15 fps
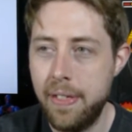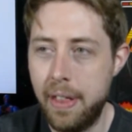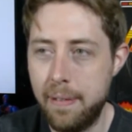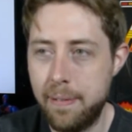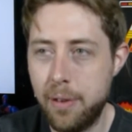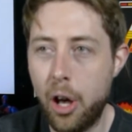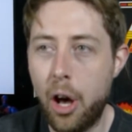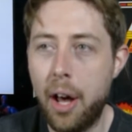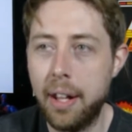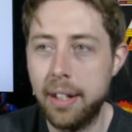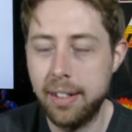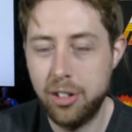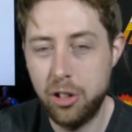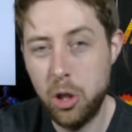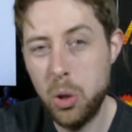They've got
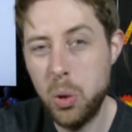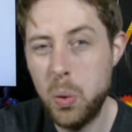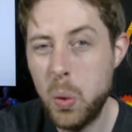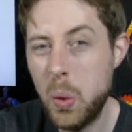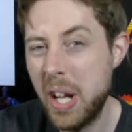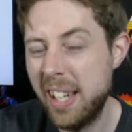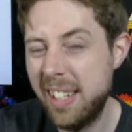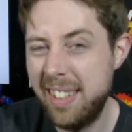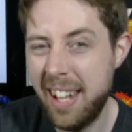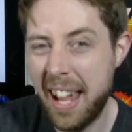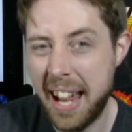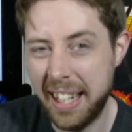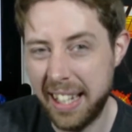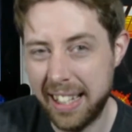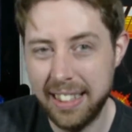
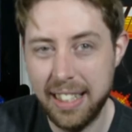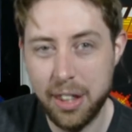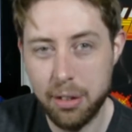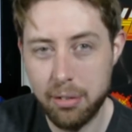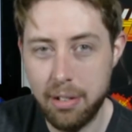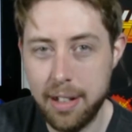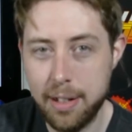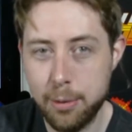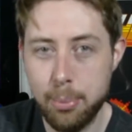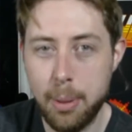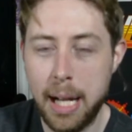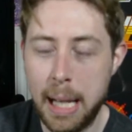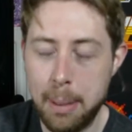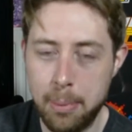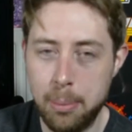technically three
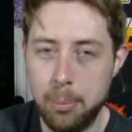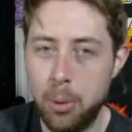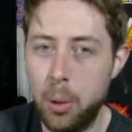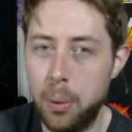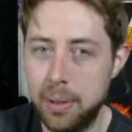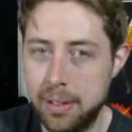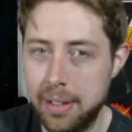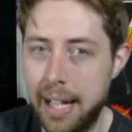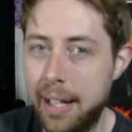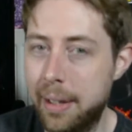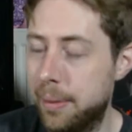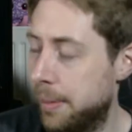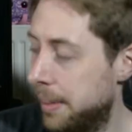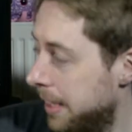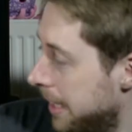Spider-Man molds
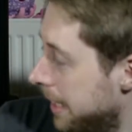now.